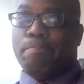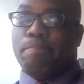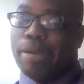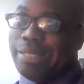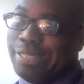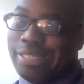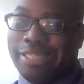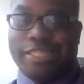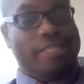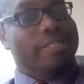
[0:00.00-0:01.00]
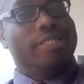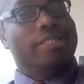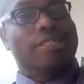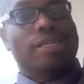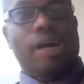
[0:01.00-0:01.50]
Brothers and sisters,
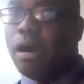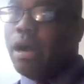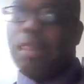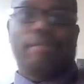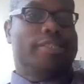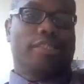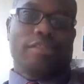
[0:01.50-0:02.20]
all of us.